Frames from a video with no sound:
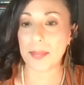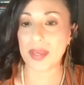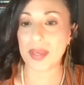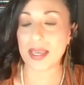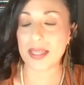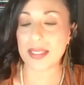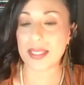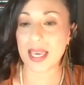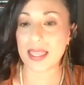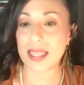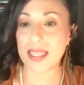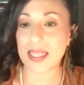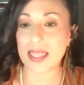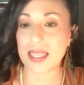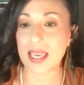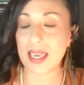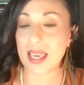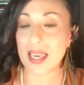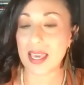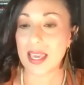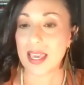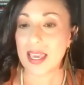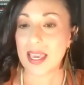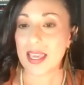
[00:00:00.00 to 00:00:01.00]
Because I think,
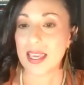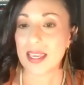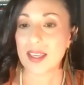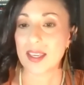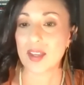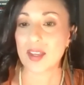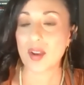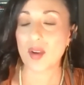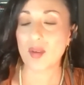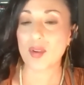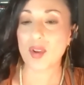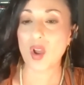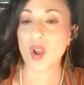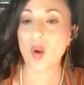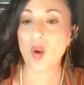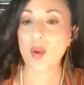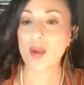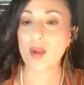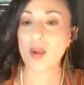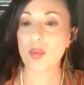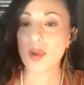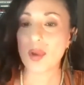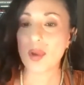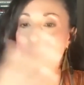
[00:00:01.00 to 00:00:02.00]

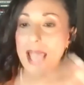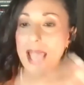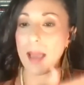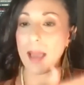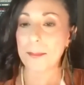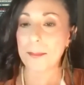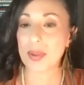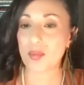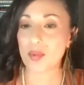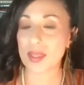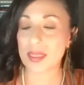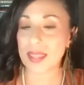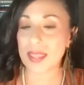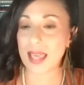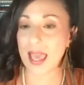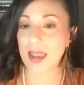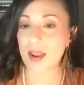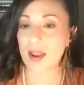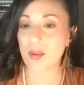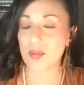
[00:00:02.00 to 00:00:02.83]
knowing what happened with that